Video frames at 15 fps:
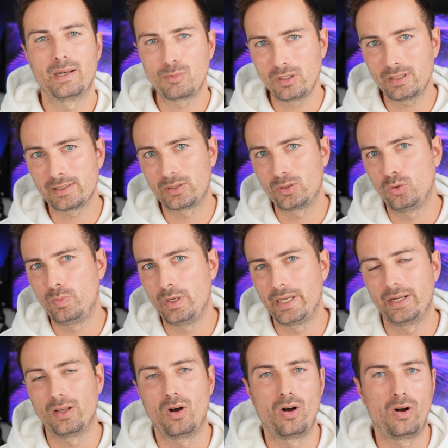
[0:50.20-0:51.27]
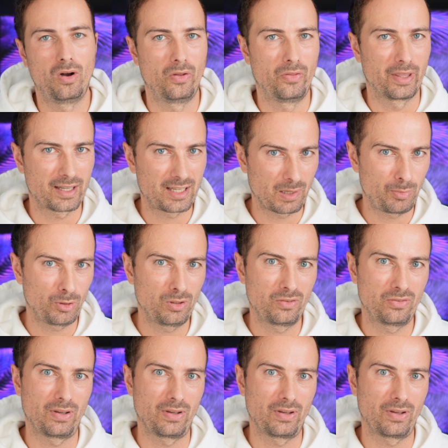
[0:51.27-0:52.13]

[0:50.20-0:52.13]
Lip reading: I'm gonna zoom in on a couple of